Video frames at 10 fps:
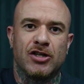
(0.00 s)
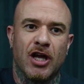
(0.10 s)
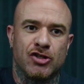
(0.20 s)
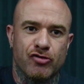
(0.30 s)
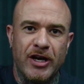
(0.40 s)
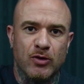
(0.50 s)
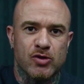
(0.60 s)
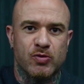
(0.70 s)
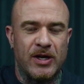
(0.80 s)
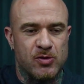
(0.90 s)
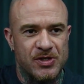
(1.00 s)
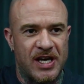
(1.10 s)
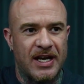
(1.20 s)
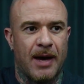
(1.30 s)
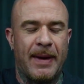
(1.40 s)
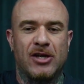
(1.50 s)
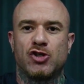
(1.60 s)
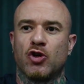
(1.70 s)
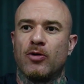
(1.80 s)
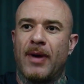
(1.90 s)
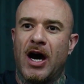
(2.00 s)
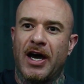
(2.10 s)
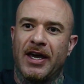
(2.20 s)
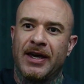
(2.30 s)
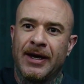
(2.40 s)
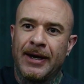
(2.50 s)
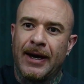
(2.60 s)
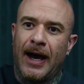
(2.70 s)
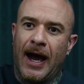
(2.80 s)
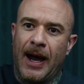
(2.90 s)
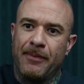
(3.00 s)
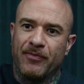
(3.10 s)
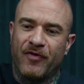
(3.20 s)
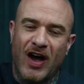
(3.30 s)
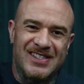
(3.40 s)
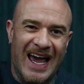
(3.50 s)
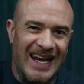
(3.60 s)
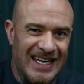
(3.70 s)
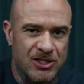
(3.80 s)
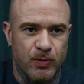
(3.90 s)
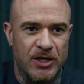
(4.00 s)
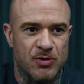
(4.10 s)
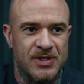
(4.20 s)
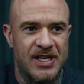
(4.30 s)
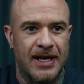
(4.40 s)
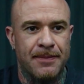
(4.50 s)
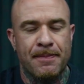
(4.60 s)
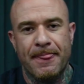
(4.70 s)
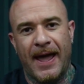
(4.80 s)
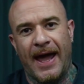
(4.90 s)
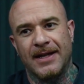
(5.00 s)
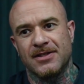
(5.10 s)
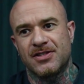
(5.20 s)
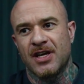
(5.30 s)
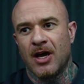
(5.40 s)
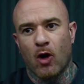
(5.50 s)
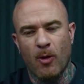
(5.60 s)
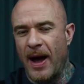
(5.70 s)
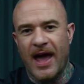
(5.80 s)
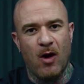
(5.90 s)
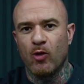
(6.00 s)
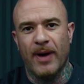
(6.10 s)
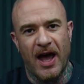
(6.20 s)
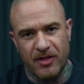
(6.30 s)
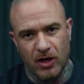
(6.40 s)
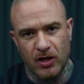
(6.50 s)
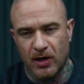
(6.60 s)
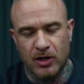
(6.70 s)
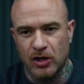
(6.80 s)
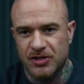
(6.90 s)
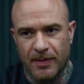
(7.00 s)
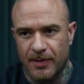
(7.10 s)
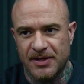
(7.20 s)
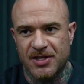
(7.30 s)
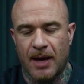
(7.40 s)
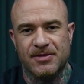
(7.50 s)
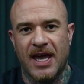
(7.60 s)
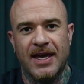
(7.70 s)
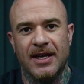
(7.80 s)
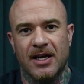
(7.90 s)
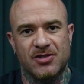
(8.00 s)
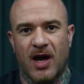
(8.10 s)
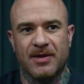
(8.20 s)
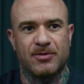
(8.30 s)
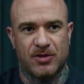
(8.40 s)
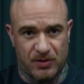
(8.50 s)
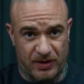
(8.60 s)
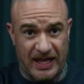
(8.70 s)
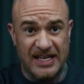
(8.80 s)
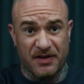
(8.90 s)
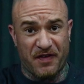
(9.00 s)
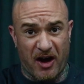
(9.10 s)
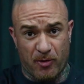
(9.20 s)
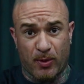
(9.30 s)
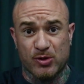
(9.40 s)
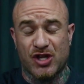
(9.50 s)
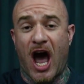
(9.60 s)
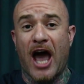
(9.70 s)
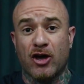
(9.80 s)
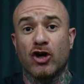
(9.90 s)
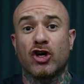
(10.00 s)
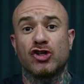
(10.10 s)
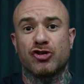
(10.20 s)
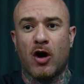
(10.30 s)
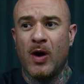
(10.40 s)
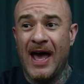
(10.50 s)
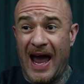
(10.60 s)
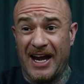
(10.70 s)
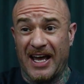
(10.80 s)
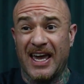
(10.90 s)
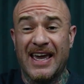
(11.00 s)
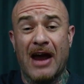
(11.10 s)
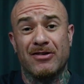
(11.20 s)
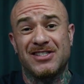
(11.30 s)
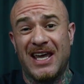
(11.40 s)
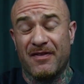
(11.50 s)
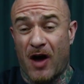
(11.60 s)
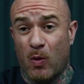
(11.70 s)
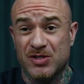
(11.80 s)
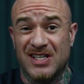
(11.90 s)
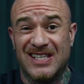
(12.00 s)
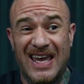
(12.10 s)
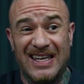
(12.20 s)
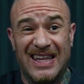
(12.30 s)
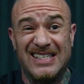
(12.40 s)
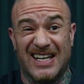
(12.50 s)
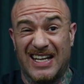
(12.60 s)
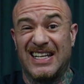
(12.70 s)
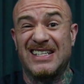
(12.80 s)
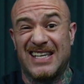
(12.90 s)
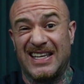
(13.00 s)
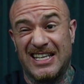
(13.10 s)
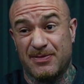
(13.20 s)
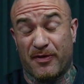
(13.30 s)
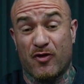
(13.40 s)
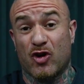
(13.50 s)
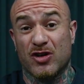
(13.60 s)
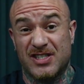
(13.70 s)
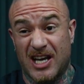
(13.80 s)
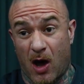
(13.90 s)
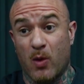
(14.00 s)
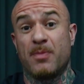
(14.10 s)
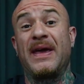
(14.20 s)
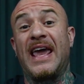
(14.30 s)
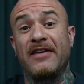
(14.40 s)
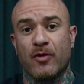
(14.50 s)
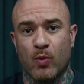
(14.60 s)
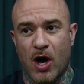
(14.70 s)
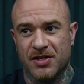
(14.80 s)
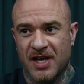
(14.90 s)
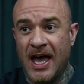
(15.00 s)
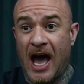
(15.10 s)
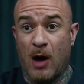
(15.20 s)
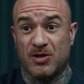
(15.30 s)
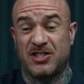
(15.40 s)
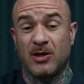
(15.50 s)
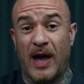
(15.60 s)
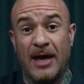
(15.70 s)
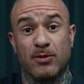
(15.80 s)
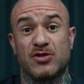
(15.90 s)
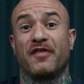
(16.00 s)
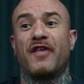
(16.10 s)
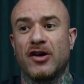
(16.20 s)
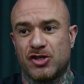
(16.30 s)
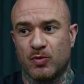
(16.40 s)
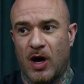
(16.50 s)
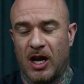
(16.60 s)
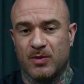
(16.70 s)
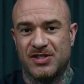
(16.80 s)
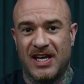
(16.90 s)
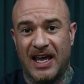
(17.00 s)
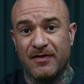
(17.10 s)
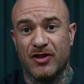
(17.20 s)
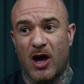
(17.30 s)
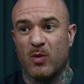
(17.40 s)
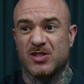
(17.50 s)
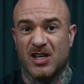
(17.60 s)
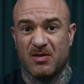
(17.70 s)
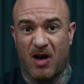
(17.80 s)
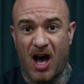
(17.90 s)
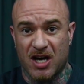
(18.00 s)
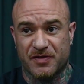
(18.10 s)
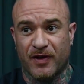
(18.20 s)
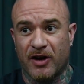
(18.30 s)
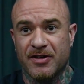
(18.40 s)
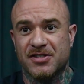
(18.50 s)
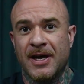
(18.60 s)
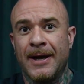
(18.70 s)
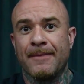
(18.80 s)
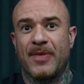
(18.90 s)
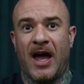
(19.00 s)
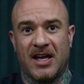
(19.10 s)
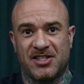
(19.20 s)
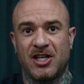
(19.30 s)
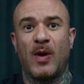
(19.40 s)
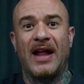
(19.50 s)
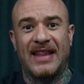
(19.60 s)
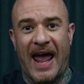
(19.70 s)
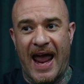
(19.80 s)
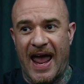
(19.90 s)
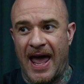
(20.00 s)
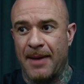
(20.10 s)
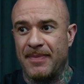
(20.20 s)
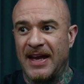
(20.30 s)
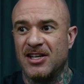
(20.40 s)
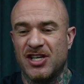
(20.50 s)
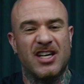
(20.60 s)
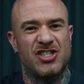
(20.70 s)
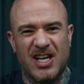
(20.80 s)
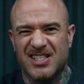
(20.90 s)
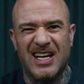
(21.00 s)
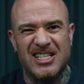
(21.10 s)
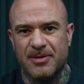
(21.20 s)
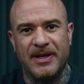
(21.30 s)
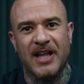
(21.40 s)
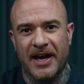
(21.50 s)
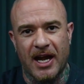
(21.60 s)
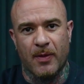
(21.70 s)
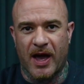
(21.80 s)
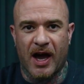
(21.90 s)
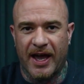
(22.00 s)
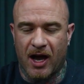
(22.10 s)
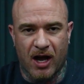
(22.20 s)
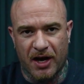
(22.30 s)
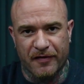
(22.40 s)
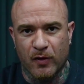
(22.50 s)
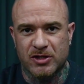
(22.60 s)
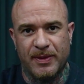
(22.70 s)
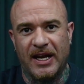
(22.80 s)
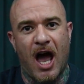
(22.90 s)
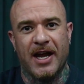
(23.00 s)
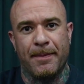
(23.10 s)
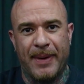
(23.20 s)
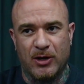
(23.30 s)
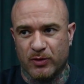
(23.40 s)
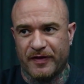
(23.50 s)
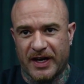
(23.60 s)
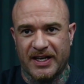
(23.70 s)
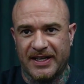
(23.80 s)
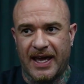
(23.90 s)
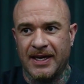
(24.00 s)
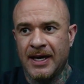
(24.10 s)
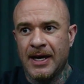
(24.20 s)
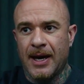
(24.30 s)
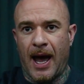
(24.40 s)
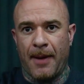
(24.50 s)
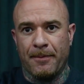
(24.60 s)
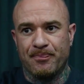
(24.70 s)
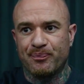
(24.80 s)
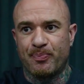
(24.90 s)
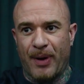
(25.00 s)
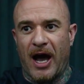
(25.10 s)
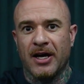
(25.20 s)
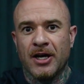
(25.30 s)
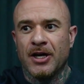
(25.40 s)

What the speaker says: adrenal switch was in. I made sure my vitality switch was in, and all my other good supplements that I'm taking. These are variables that I could control, and I can guarantee if I wasn't taking these and I didn't take these before I got sick, I would be even worse. I was still able to function while I was sick, even though it was a harsh virus. I still had that energy, because shit needs to be done anyway. I can't afford to be lying in bed all fucking day. But